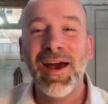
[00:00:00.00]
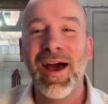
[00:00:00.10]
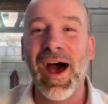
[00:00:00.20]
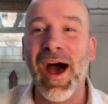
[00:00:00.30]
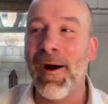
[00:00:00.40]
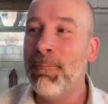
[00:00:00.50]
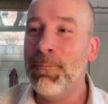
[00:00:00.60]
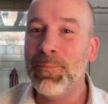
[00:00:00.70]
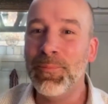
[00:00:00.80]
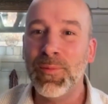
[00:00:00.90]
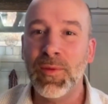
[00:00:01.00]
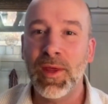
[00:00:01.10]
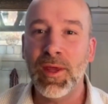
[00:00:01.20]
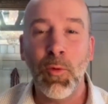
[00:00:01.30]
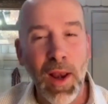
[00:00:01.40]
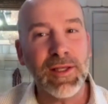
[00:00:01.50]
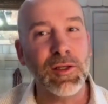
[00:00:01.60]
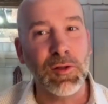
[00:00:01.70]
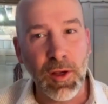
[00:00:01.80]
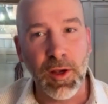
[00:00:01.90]
um, you want it to
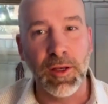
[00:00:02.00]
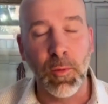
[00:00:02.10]
look good.